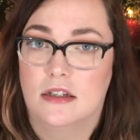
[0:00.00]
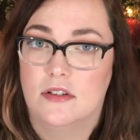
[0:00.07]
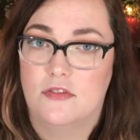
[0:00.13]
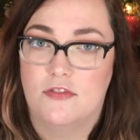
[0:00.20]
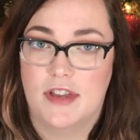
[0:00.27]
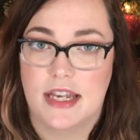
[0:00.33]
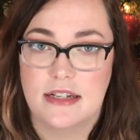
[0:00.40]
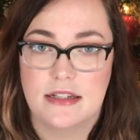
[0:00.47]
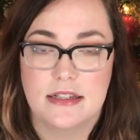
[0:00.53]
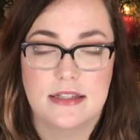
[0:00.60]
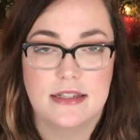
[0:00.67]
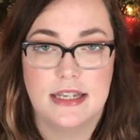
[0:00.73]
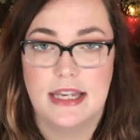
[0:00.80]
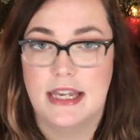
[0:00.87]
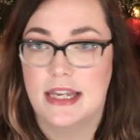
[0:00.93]

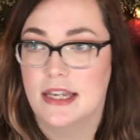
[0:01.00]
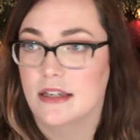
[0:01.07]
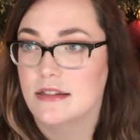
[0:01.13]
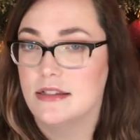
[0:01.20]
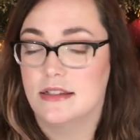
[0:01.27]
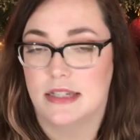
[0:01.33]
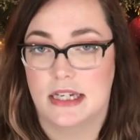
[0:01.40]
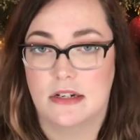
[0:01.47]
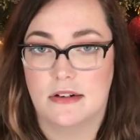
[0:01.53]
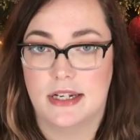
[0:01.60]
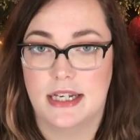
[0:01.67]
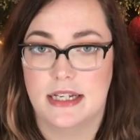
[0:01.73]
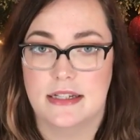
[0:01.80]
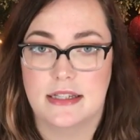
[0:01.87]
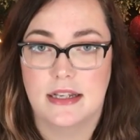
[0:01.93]
fantasy
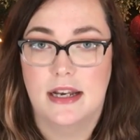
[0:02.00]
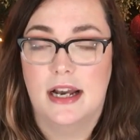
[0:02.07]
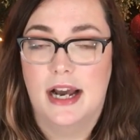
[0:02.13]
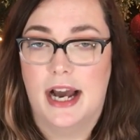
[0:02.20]
series.